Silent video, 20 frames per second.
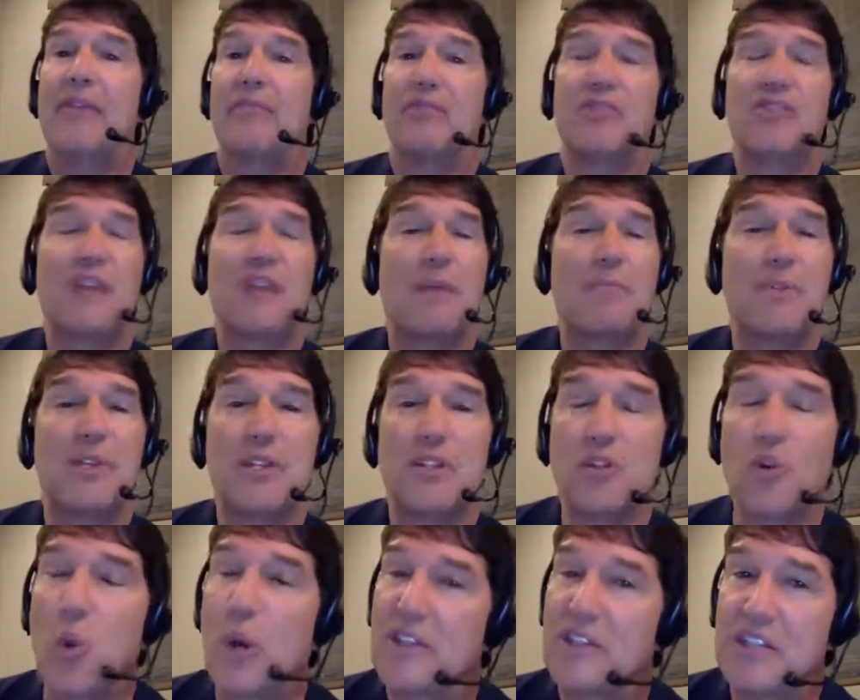And the
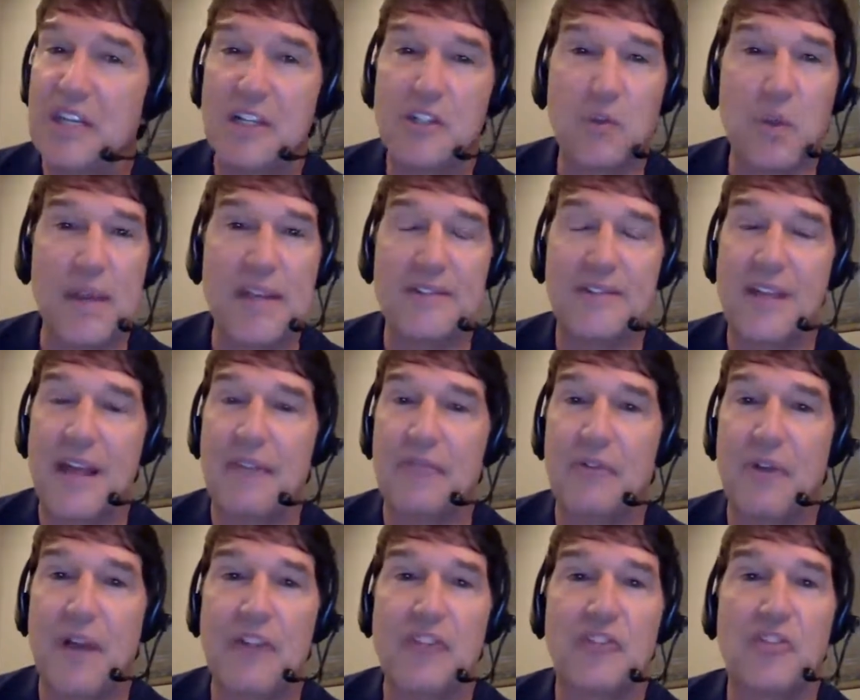receptionist quit six
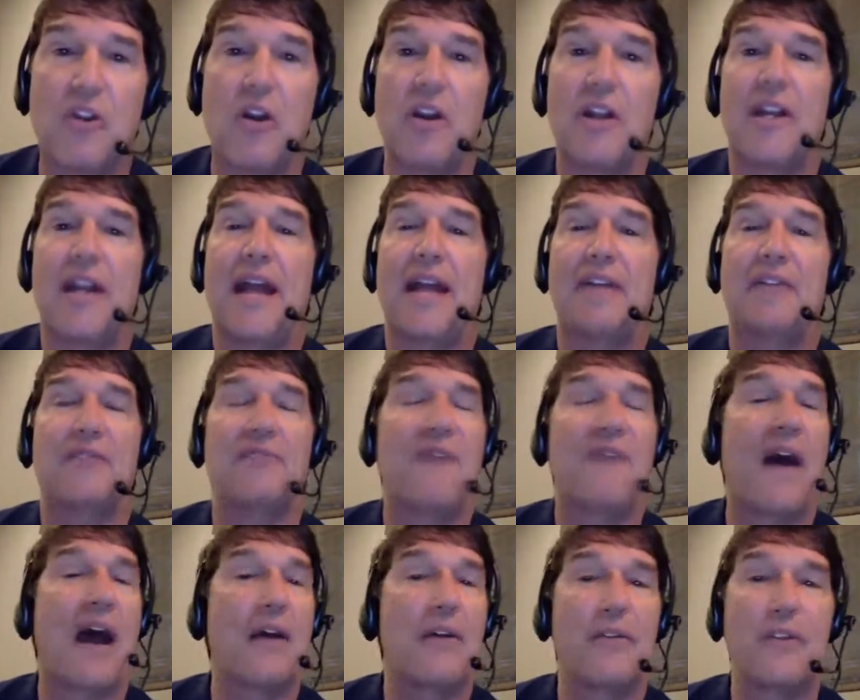weeks after I started. And
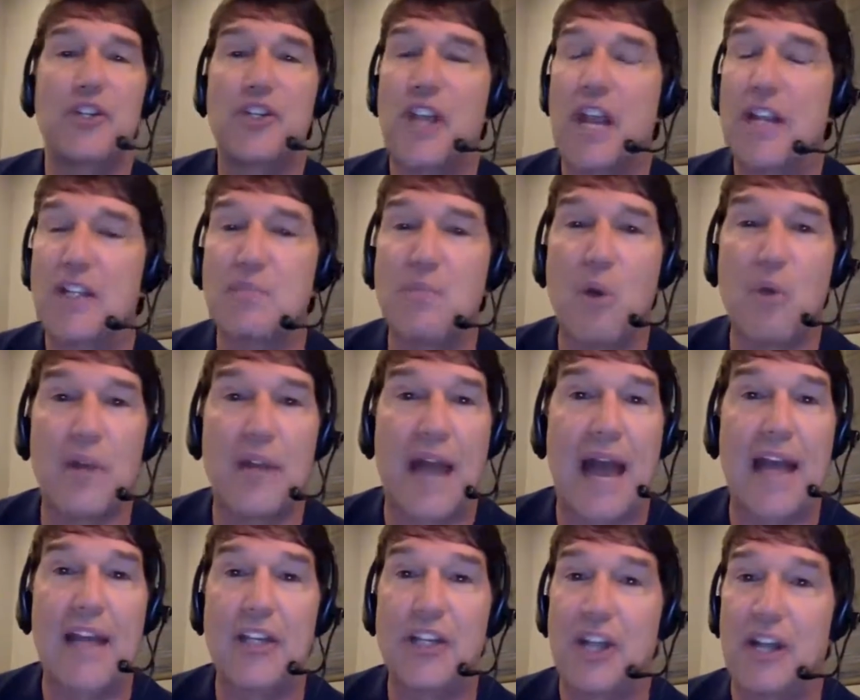I had to fire the chain
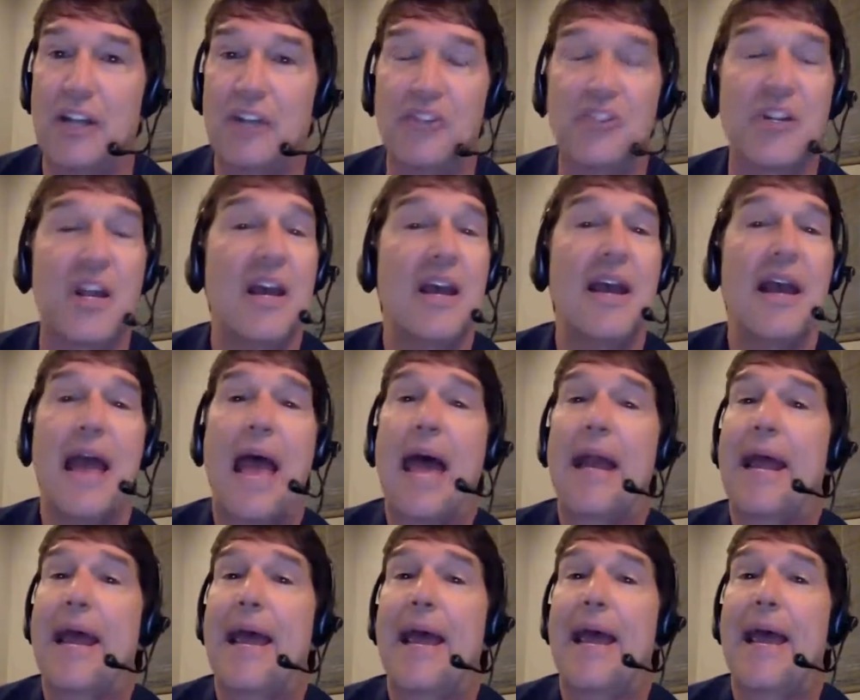smoking hygienist.
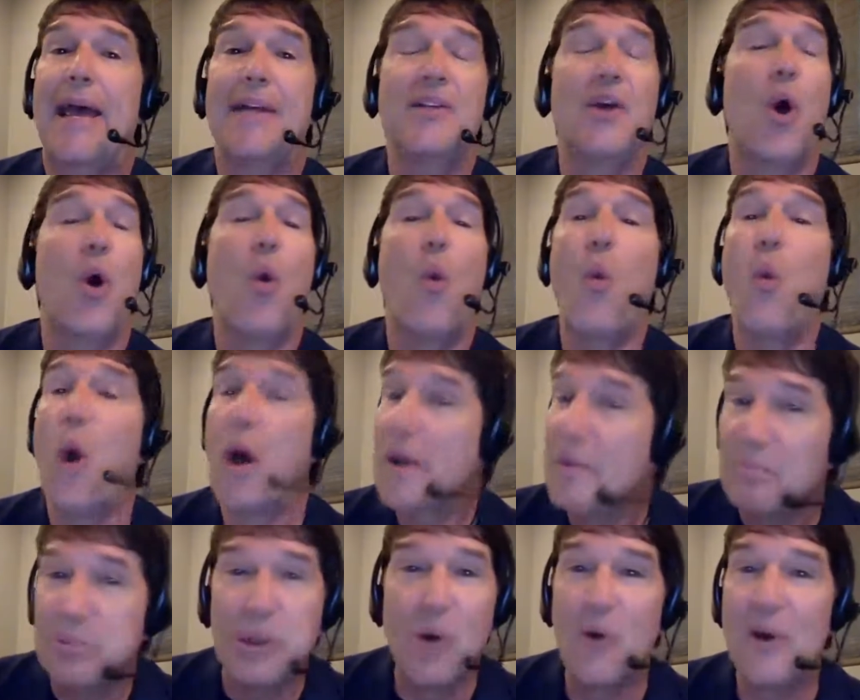And I had
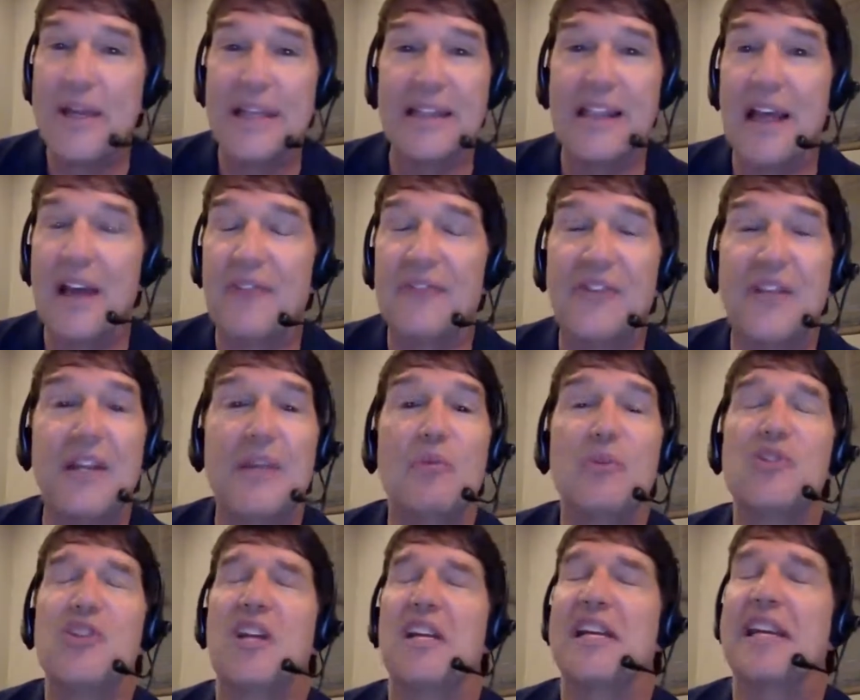one employee
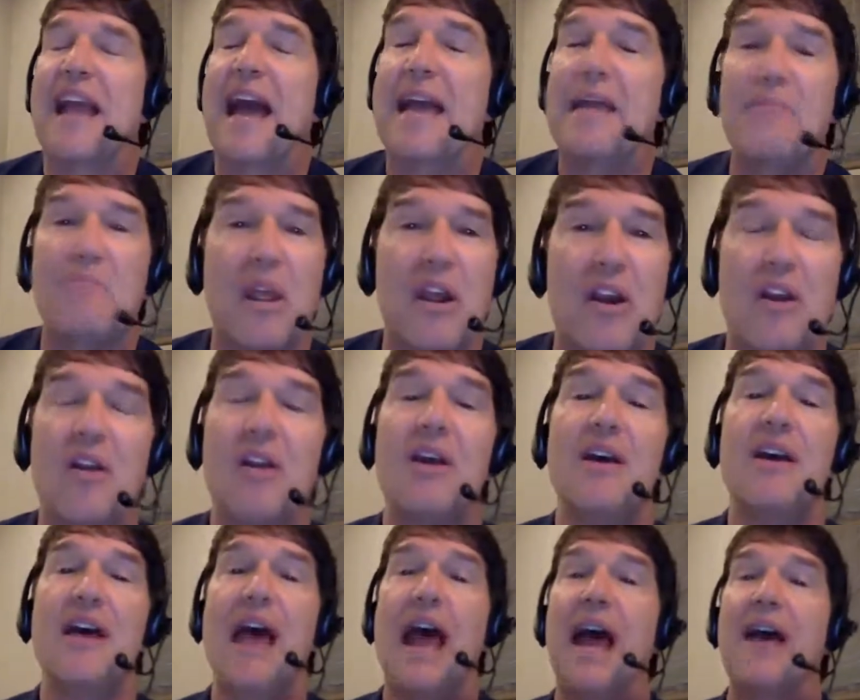left, and it was a
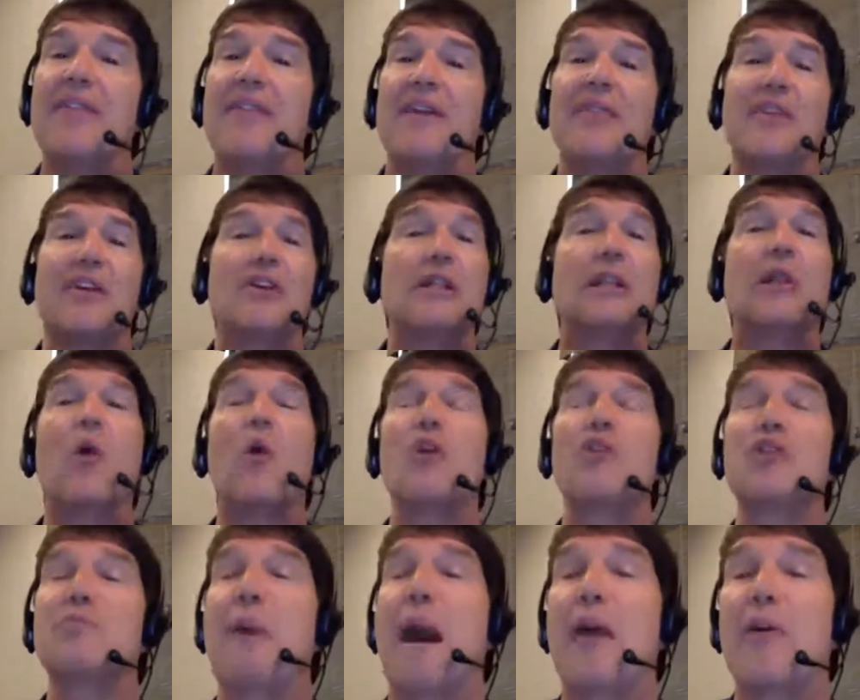nightmare. And then the
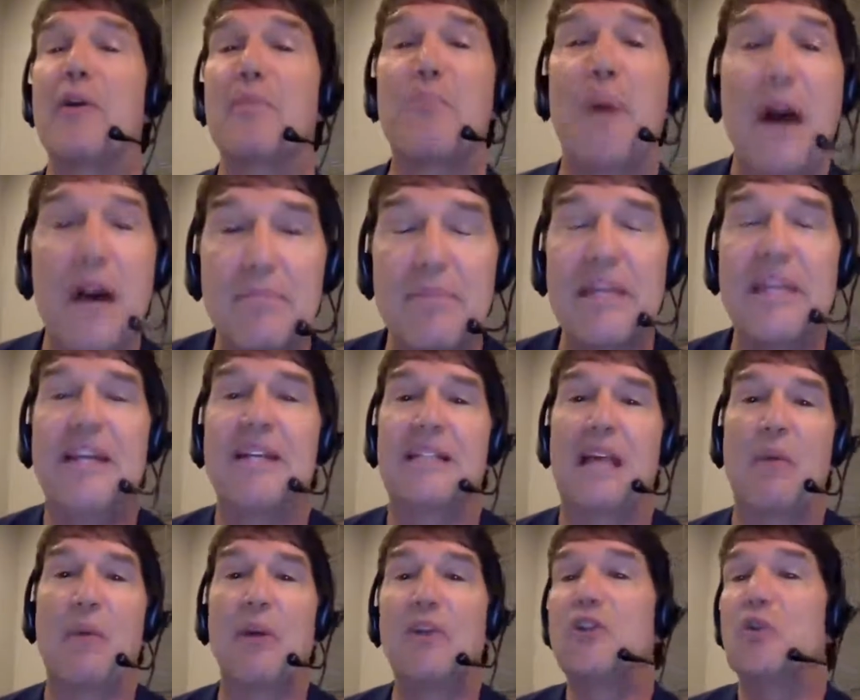good Lord smiled
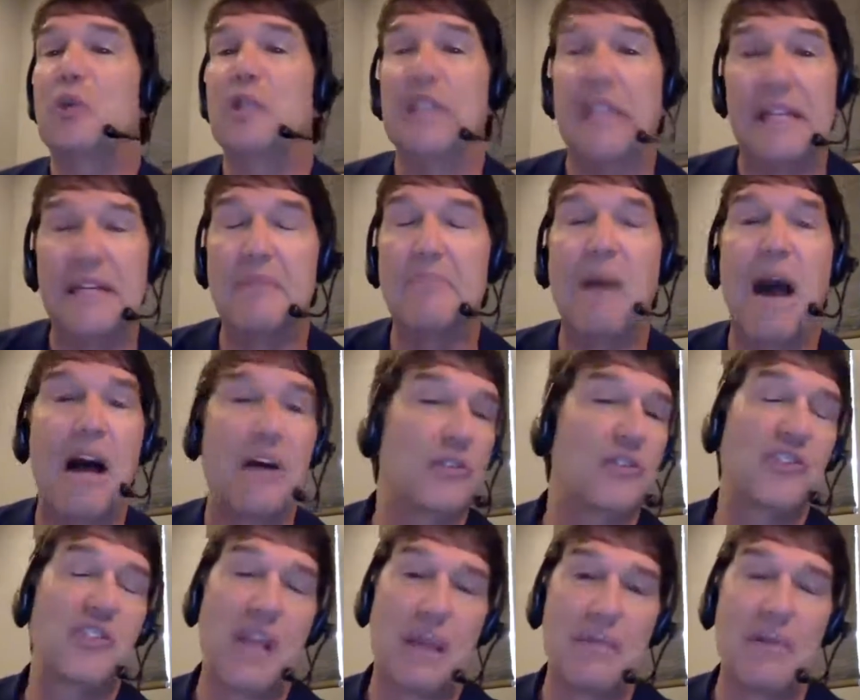upon me because I went to a
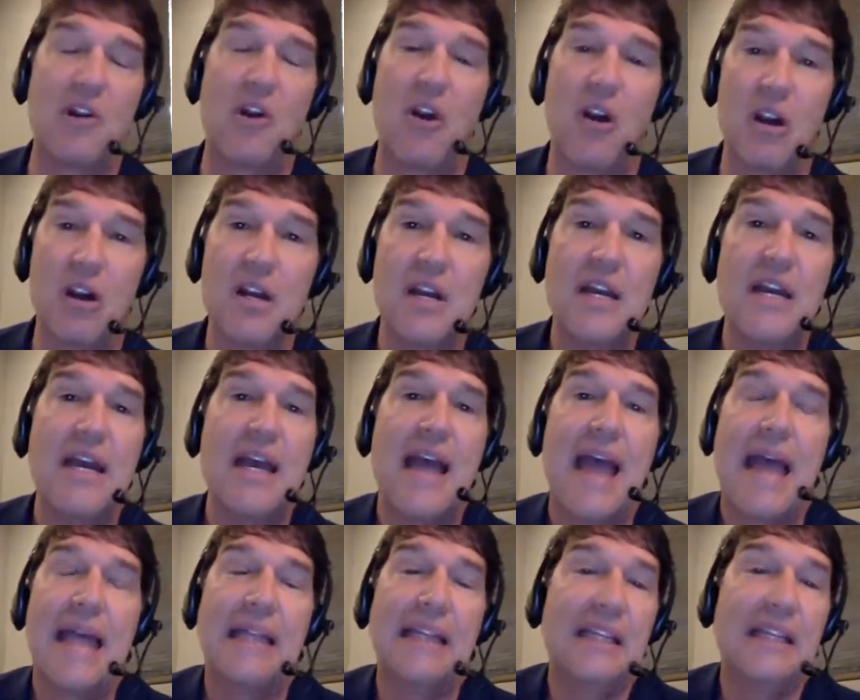Linda Miles
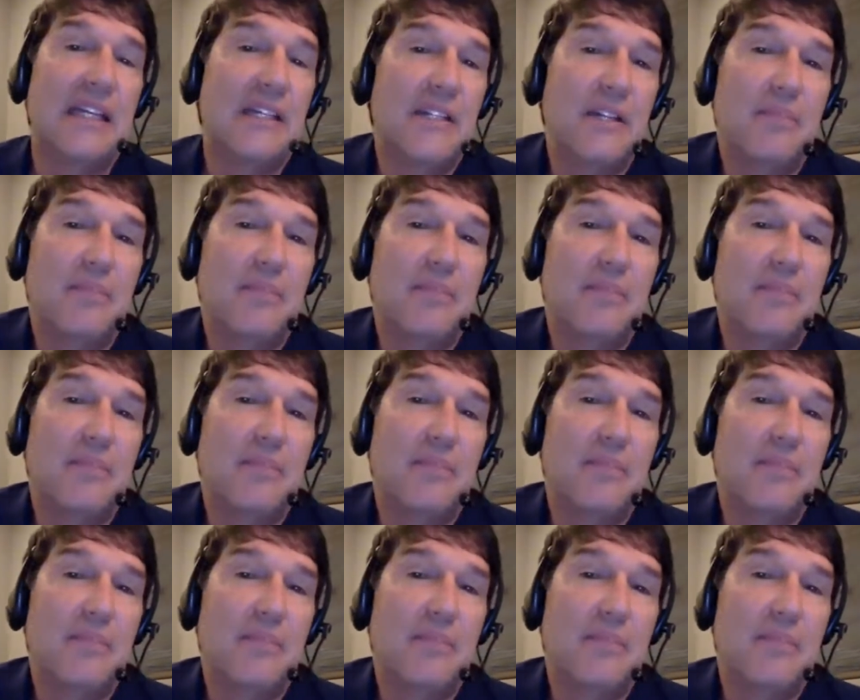seminar, mm-hmm.